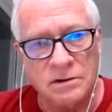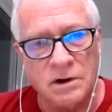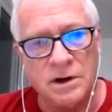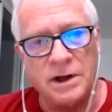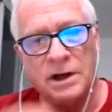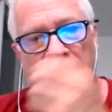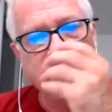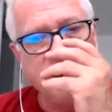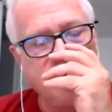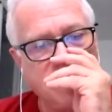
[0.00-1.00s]

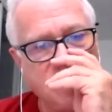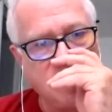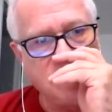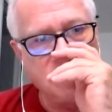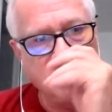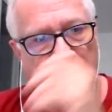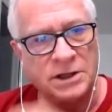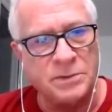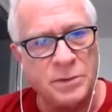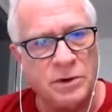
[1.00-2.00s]
cardiology for, I
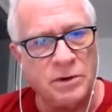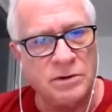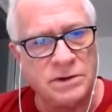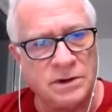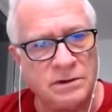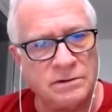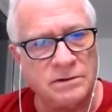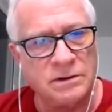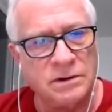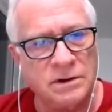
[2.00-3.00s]
suppose,
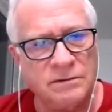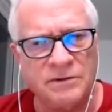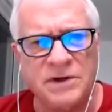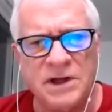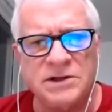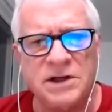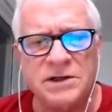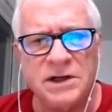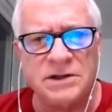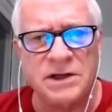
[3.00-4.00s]
15,
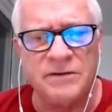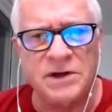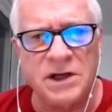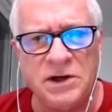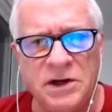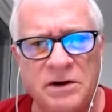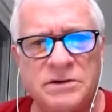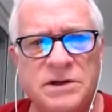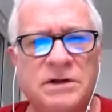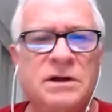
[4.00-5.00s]
16, 17
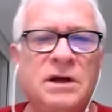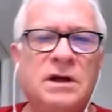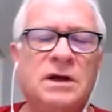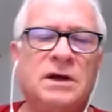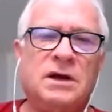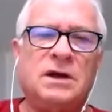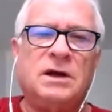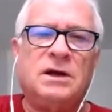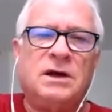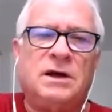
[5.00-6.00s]
years. And
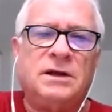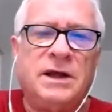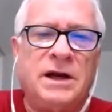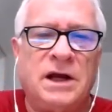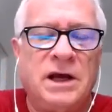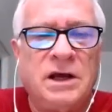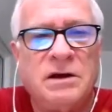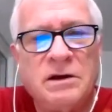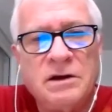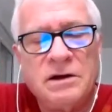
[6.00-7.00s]
then I
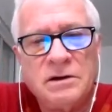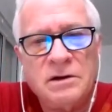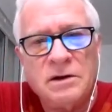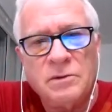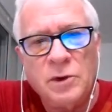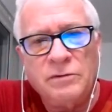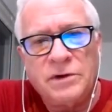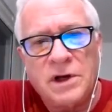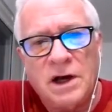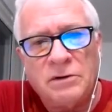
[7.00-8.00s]
moved
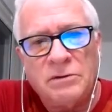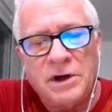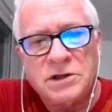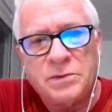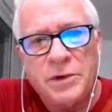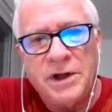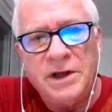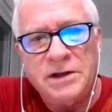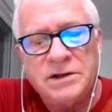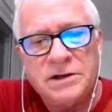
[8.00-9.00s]
to Colorado
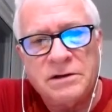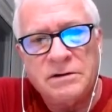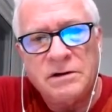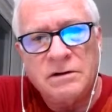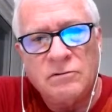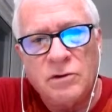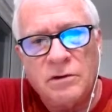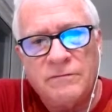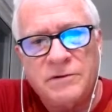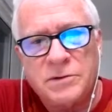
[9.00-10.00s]
Springs,
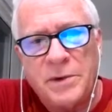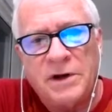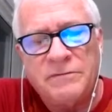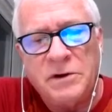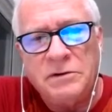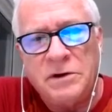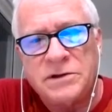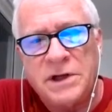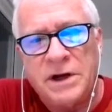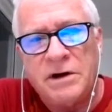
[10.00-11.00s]
spent a few
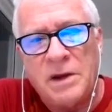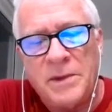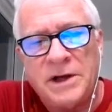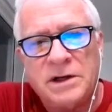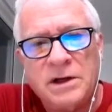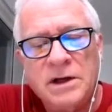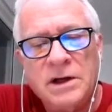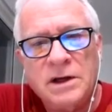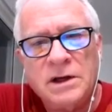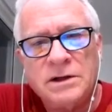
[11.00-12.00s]
years there, and I met
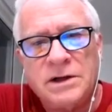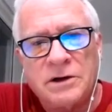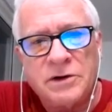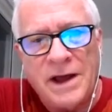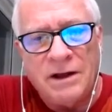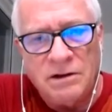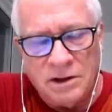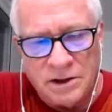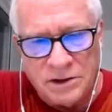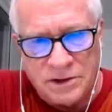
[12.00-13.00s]
Dr. Hal
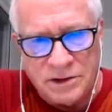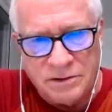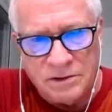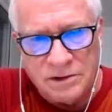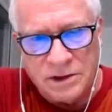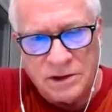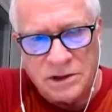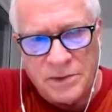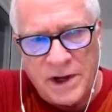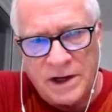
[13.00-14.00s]
Huggins. This
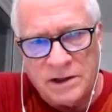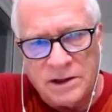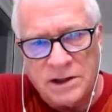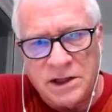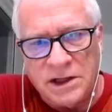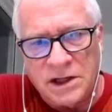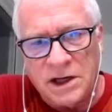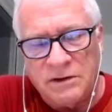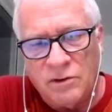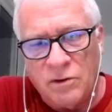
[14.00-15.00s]
is back in
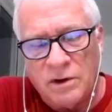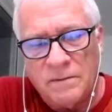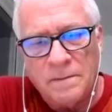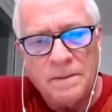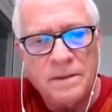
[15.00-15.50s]
1994.